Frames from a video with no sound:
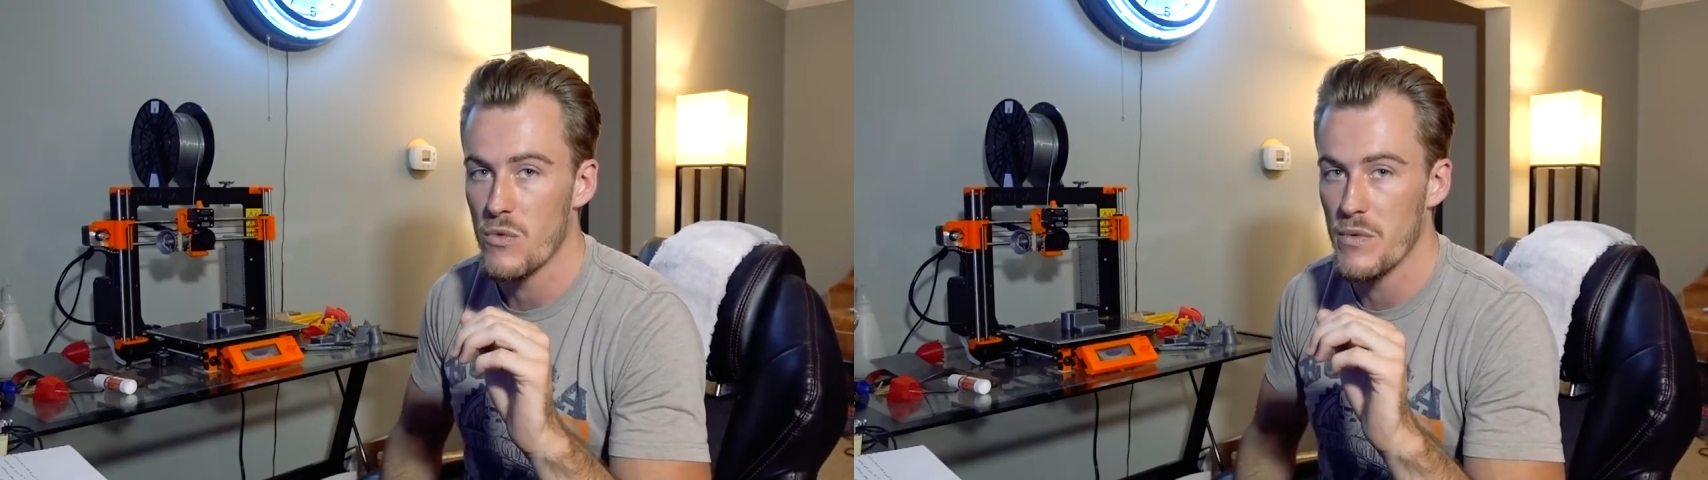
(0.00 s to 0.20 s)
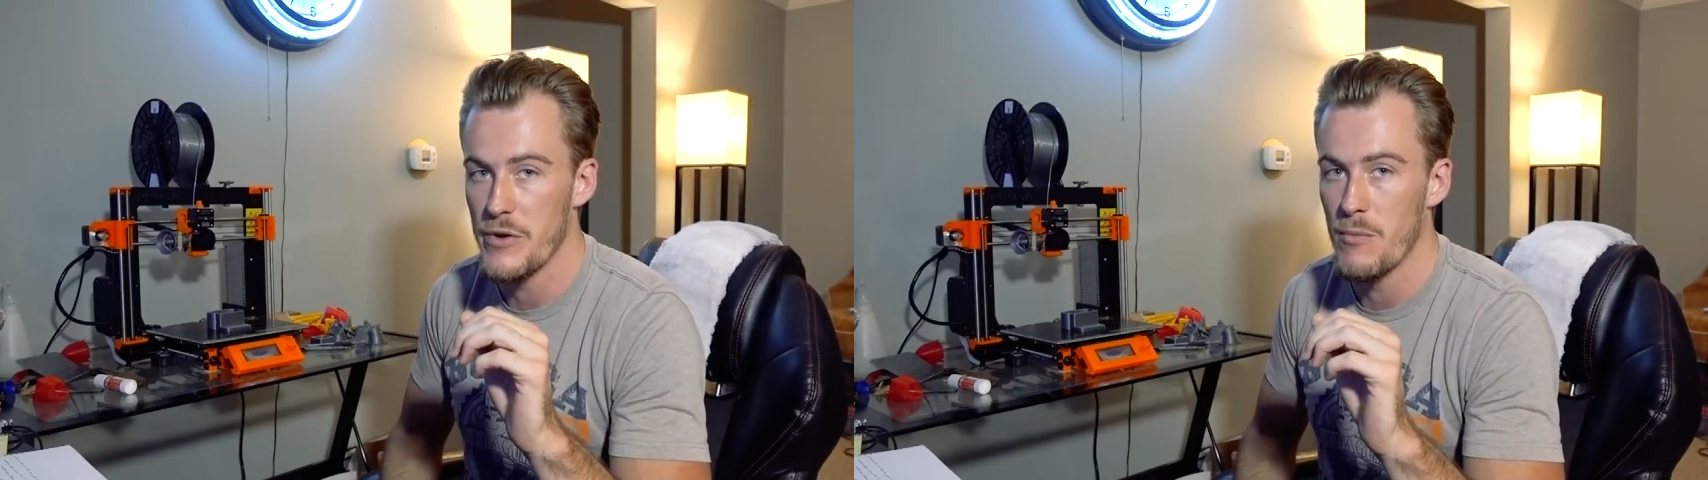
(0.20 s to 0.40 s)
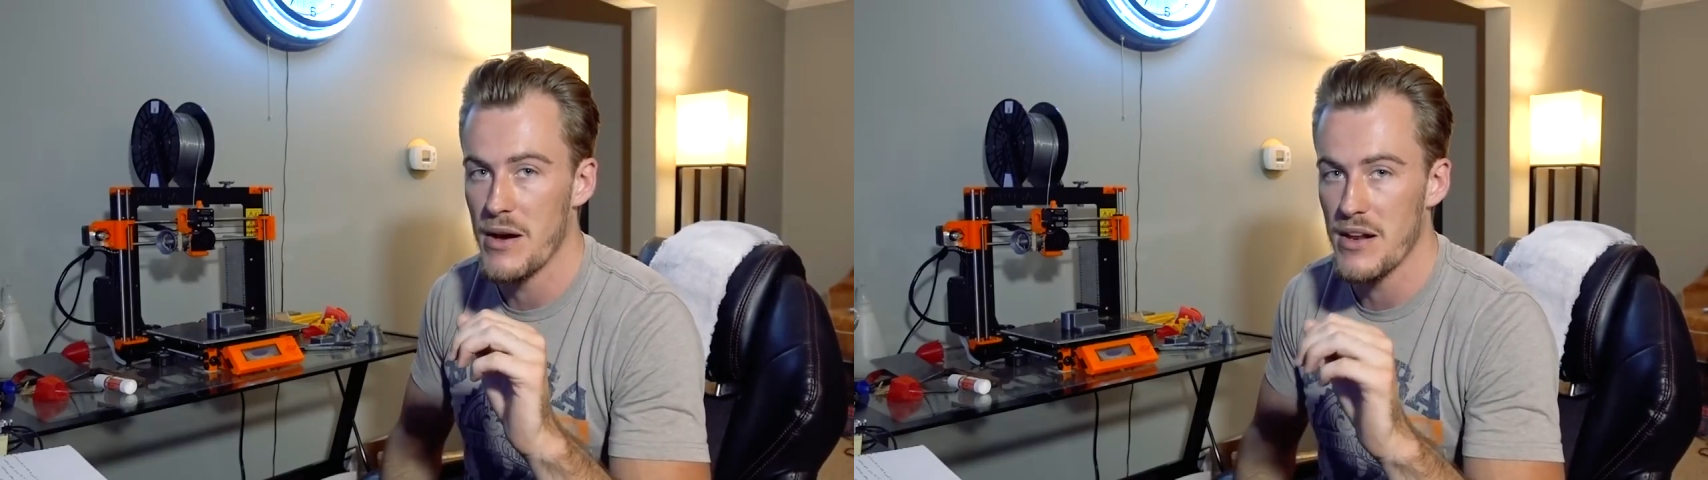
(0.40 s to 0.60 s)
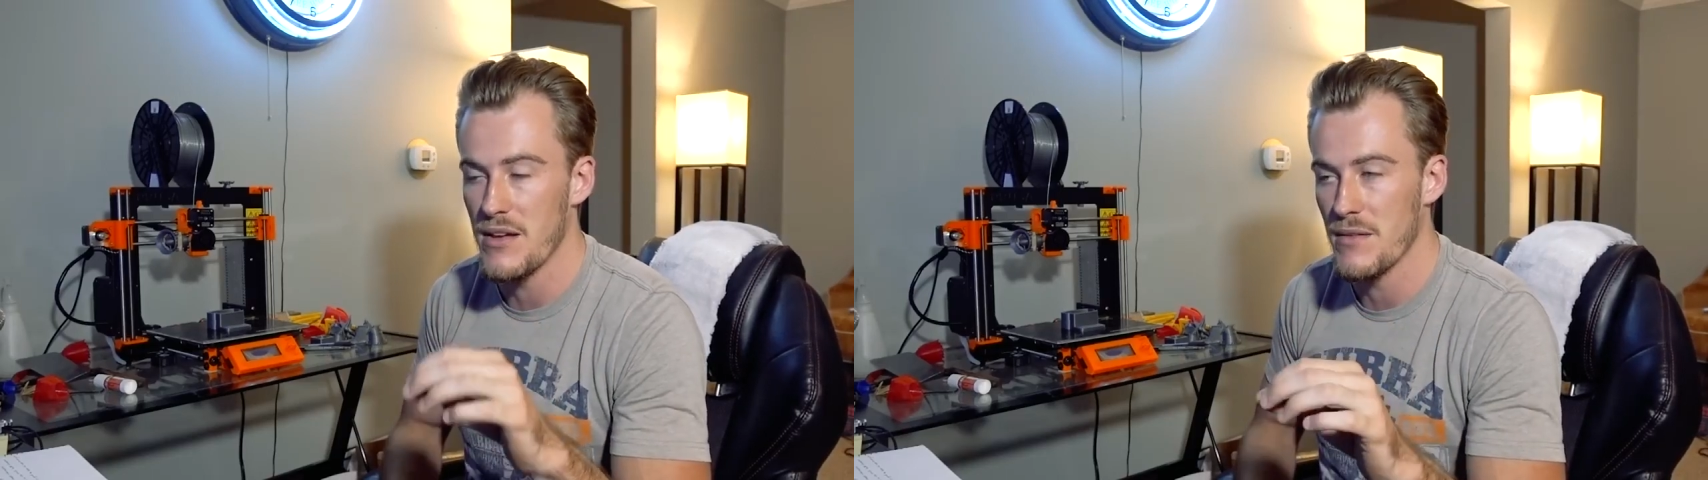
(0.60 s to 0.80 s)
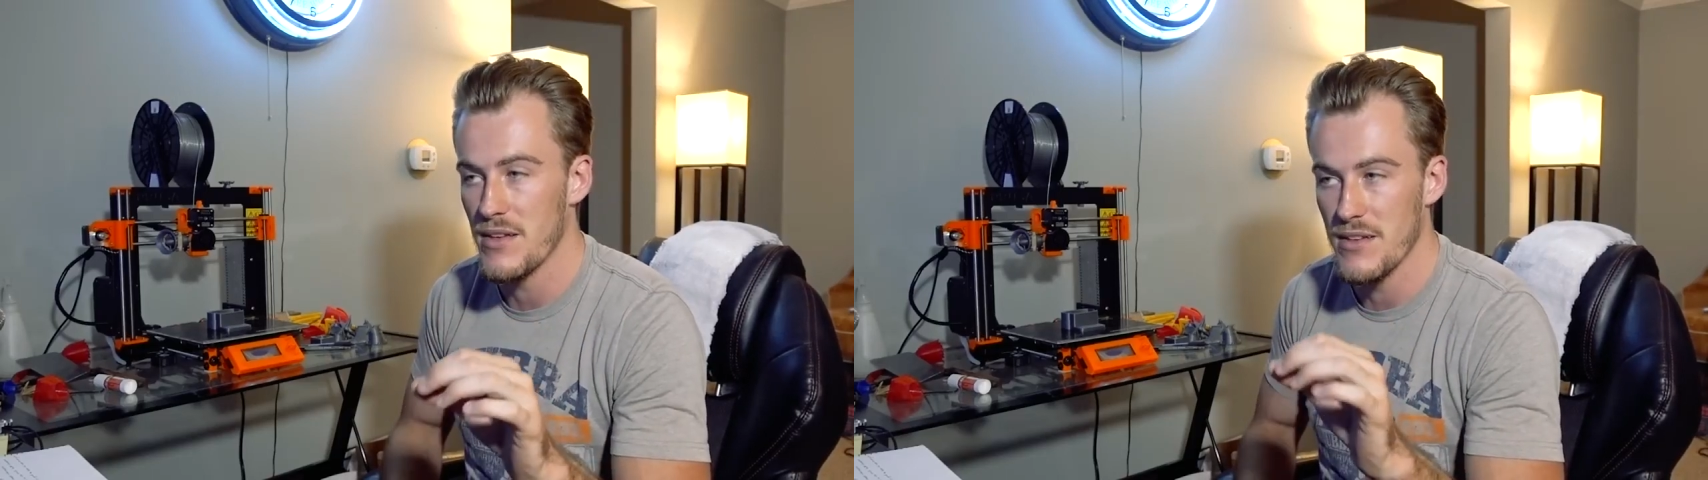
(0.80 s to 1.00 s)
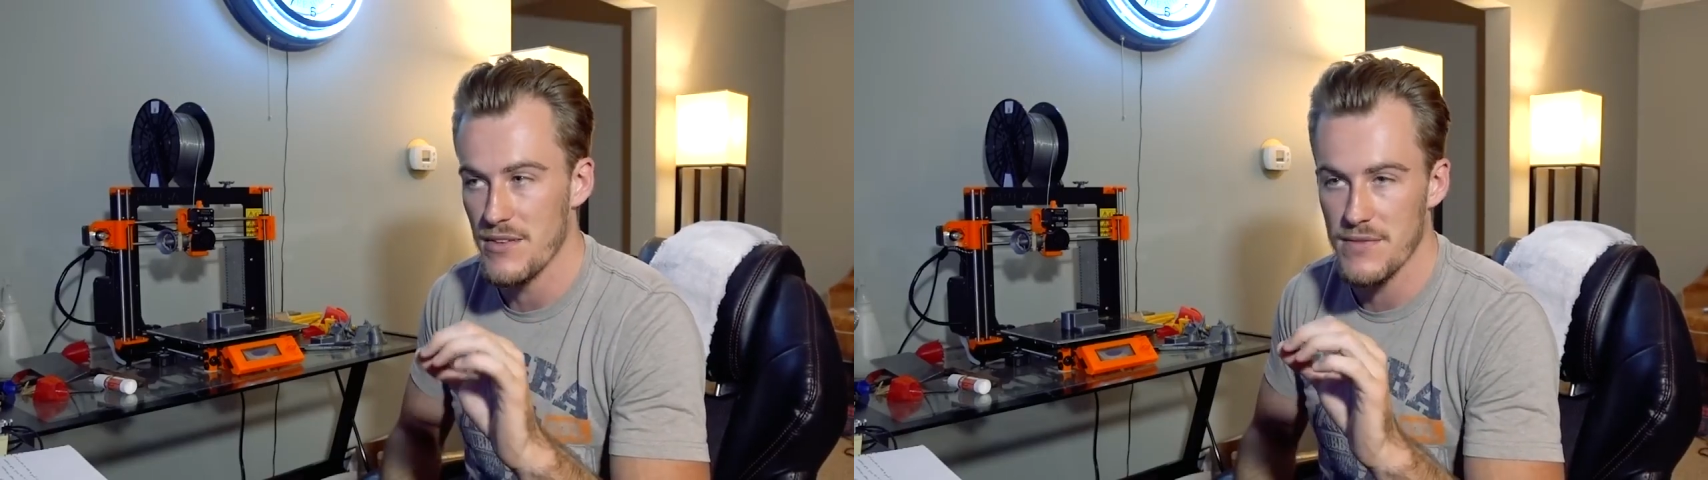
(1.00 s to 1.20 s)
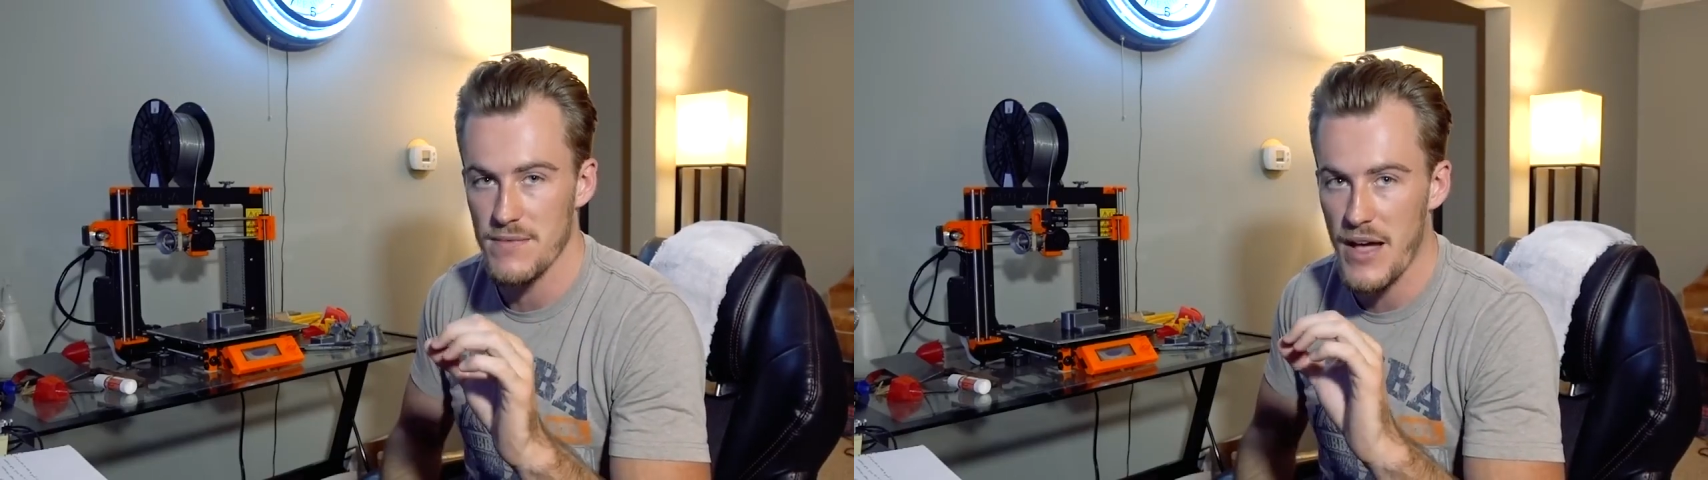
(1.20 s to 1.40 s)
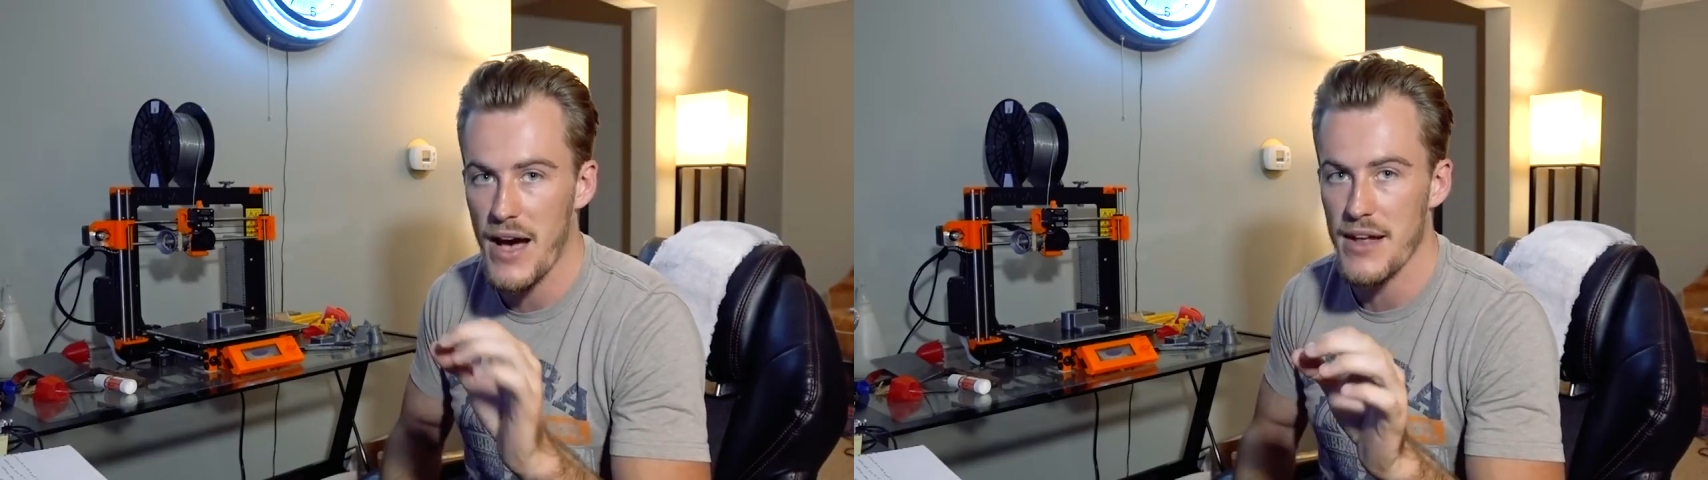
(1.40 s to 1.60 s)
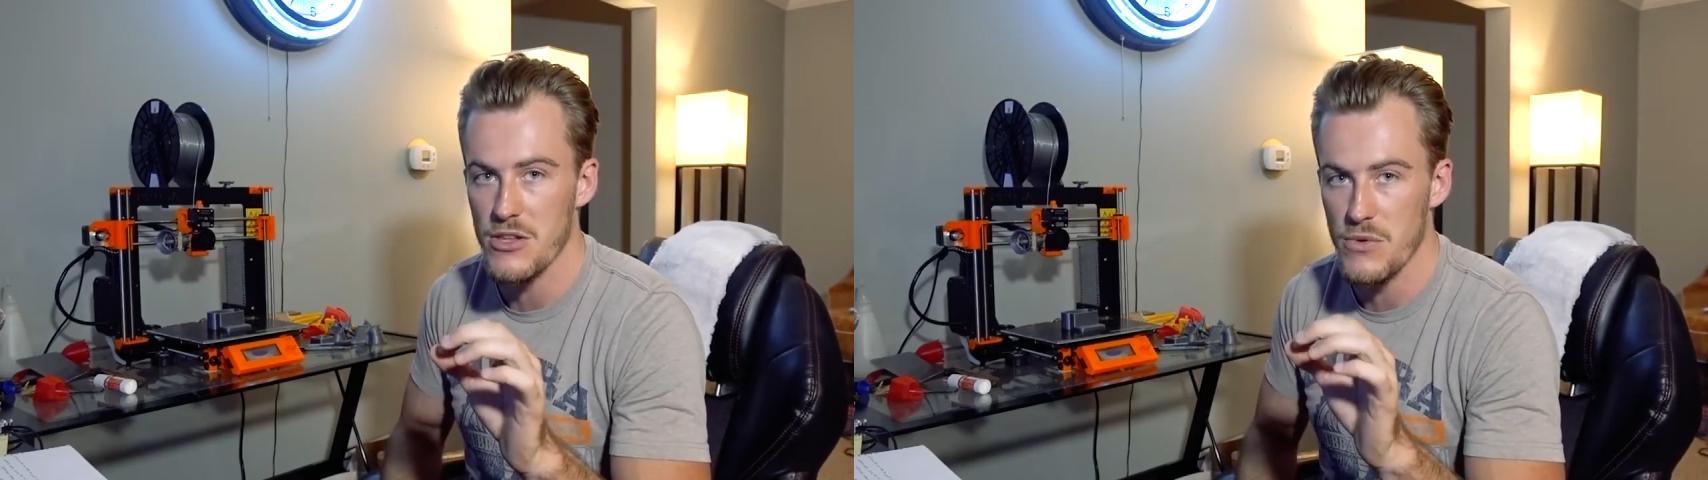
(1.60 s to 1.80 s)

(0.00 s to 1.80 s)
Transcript: real money is not.